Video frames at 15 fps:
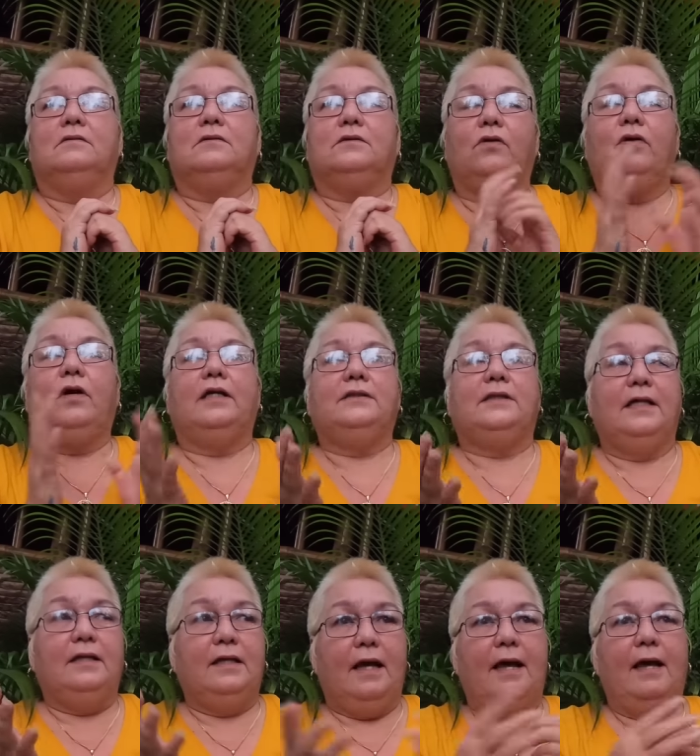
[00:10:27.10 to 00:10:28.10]
So I
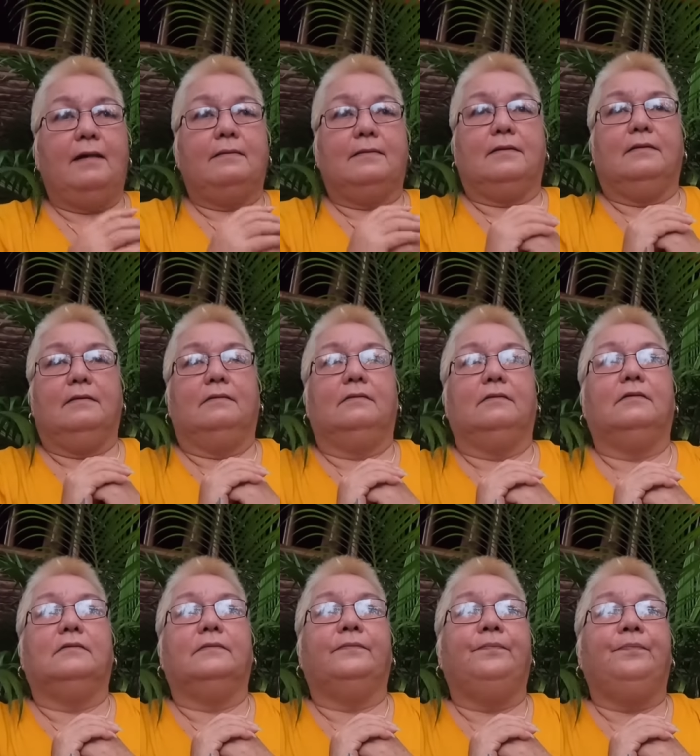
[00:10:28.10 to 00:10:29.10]
said yes.
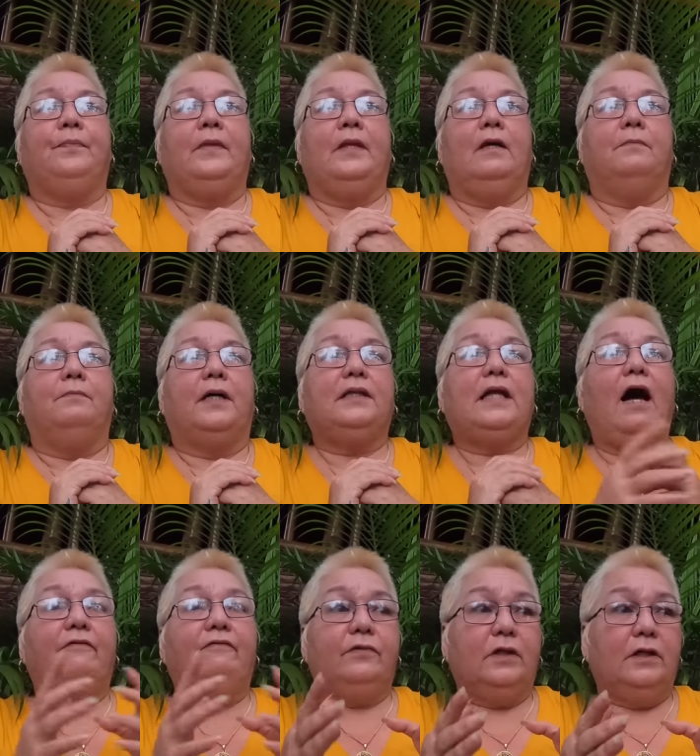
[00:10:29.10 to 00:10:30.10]
Oh. But
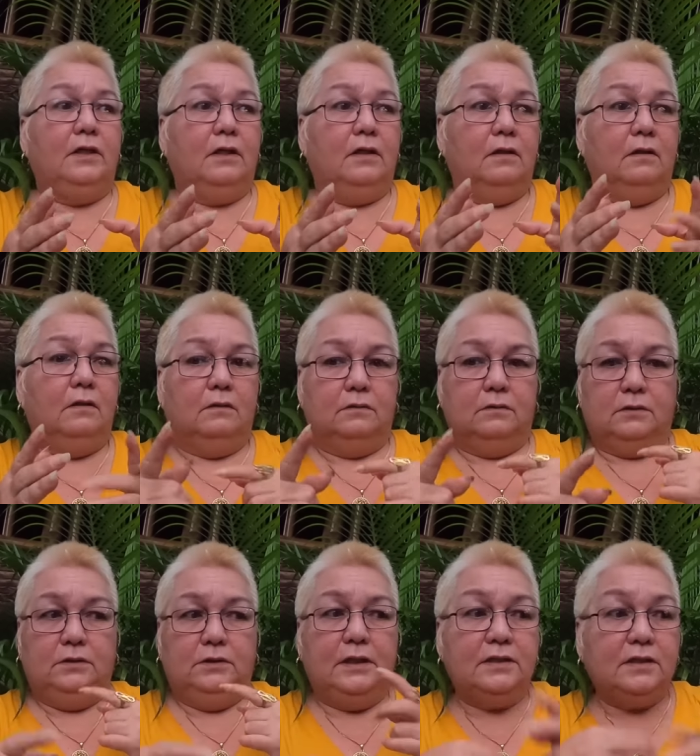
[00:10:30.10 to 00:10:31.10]
after
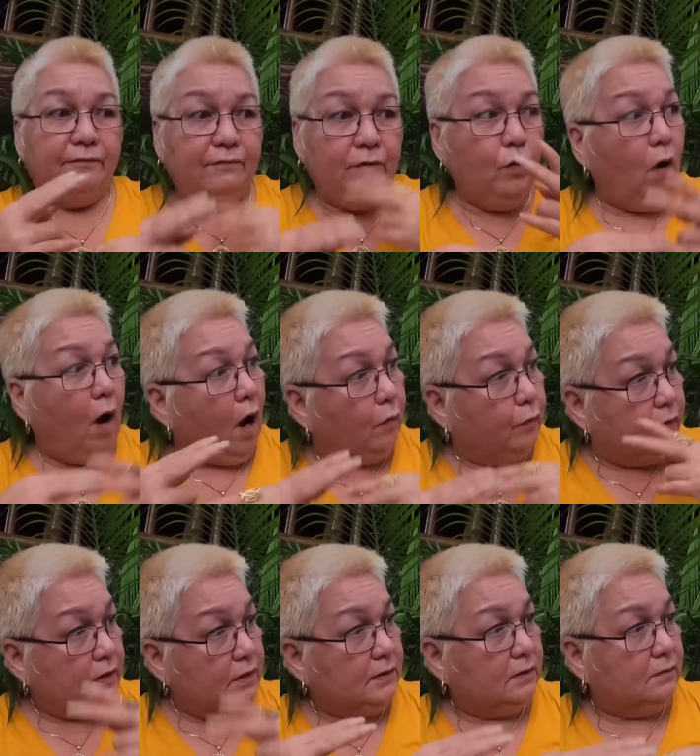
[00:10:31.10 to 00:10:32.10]
just a few
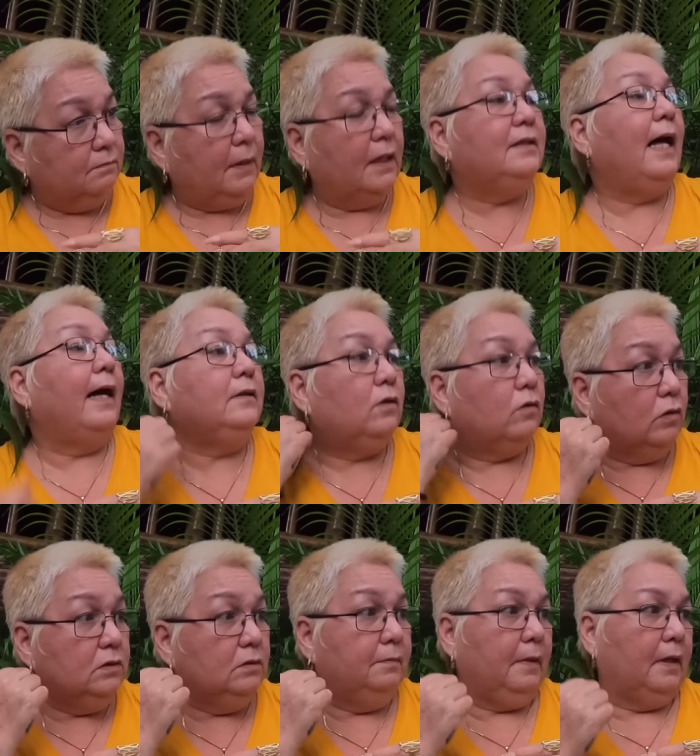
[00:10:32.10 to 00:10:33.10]
hours, my dad
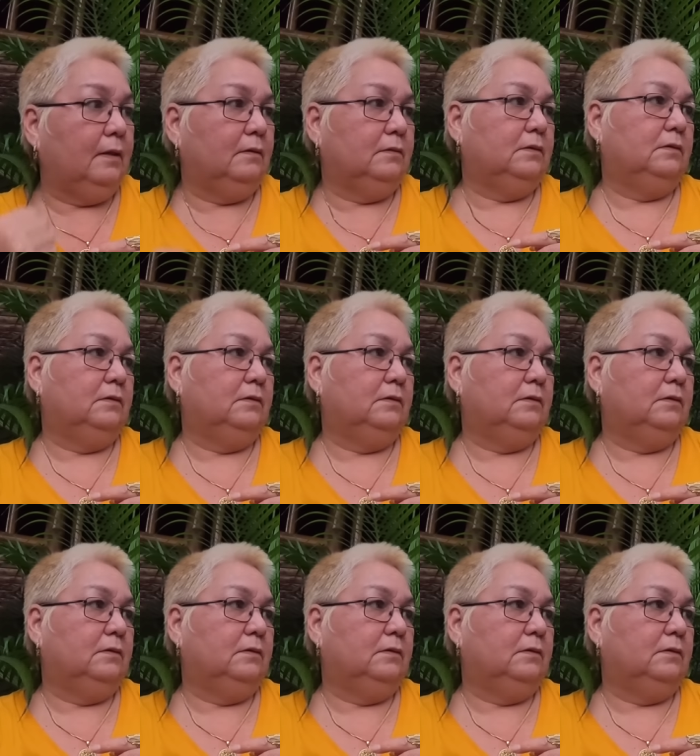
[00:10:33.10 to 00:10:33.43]
called me.